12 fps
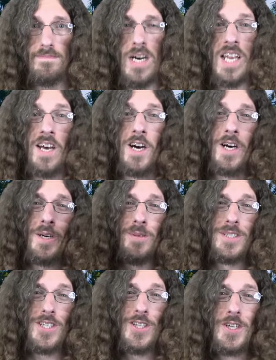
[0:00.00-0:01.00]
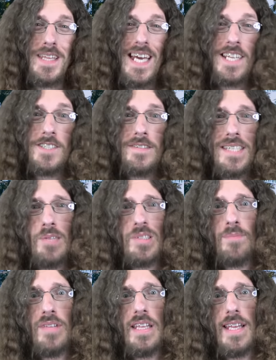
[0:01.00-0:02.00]
But oh, would you look at that? It turns out he was
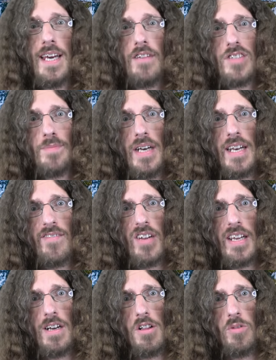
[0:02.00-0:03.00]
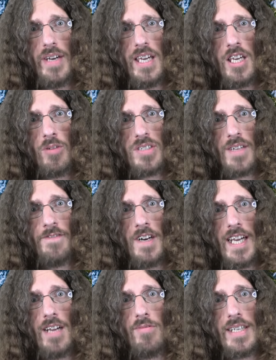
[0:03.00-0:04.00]
completely out of his mind and running all the way here was a
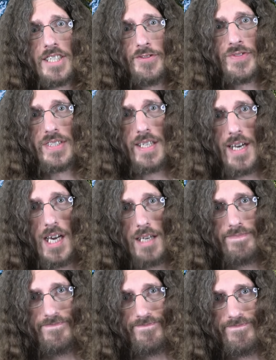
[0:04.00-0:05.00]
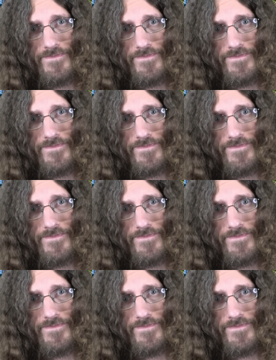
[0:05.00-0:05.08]
fucking waste of time.